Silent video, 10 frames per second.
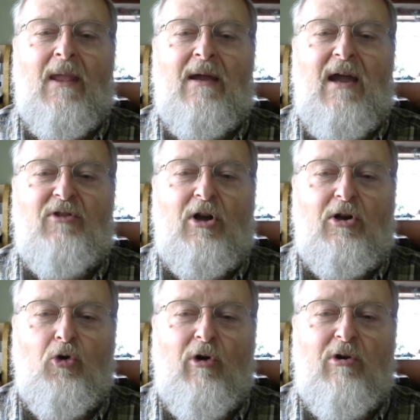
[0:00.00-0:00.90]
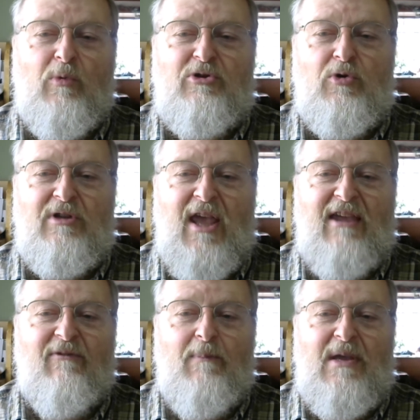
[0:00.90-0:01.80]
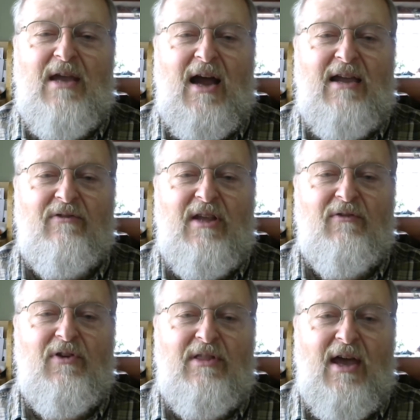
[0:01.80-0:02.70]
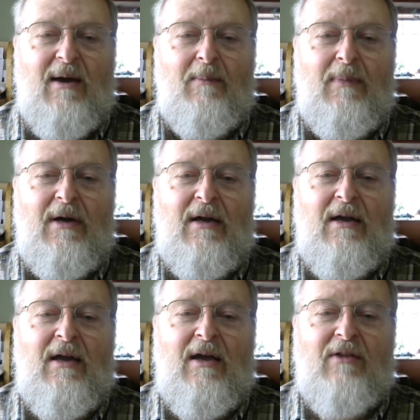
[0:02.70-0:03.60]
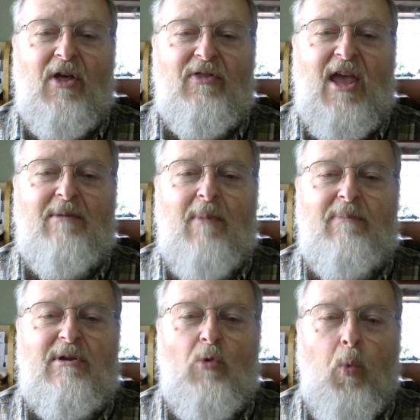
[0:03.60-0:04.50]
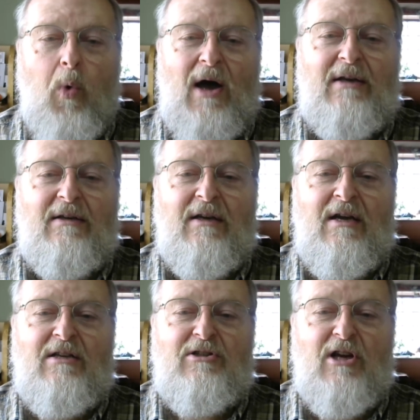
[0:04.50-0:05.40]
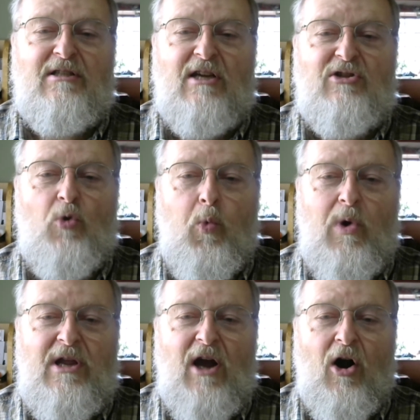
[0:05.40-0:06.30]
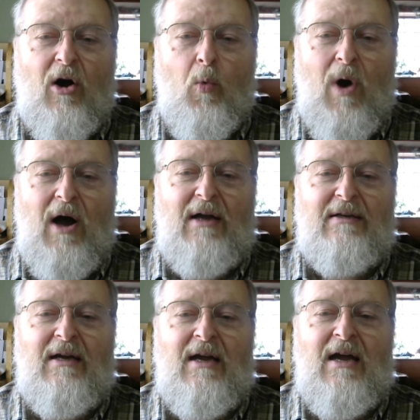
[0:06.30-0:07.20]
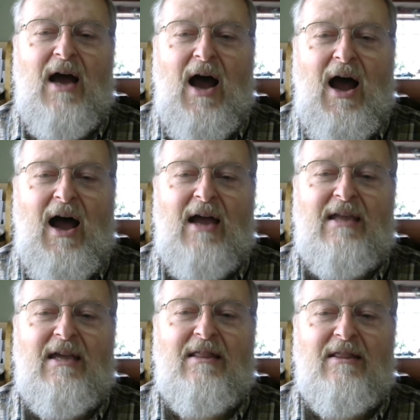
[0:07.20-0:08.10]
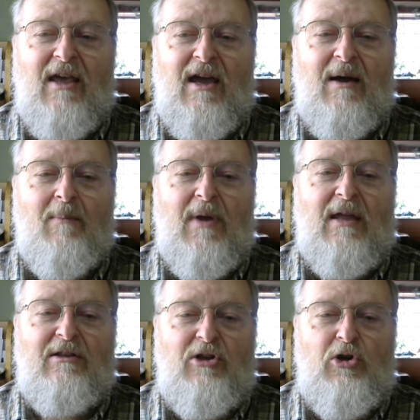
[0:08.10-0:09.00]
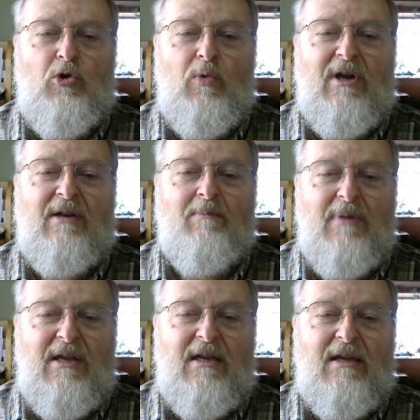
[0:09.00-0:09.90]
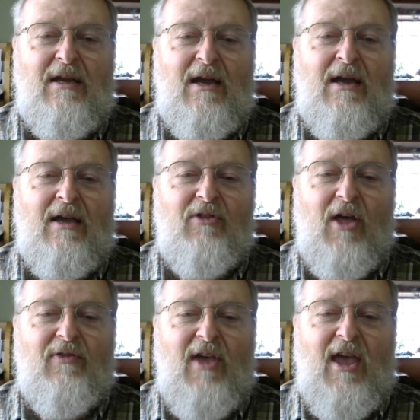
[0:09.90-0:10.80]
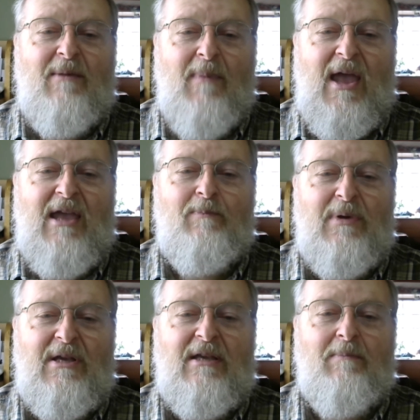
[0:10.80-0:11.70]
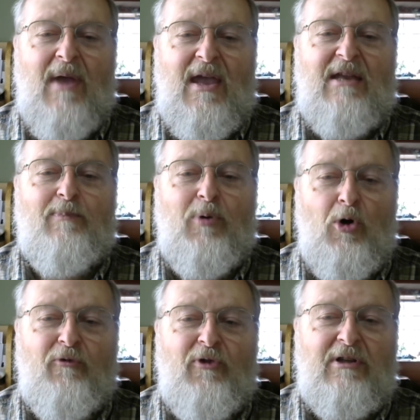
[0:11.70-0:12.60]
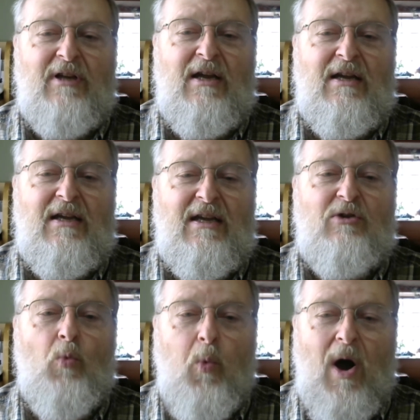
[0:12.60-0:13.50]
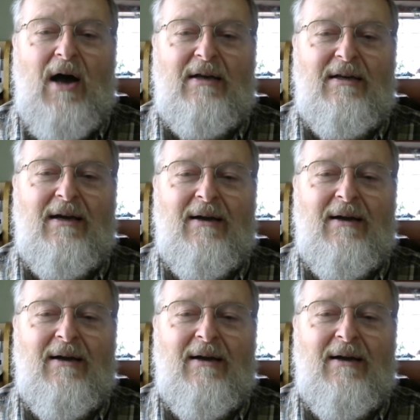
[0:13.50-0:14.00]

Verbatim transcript: And the glory which you gave me I have given them, that they may be one, just as we are one, I in them, and you in me, that they may be made perfect in one,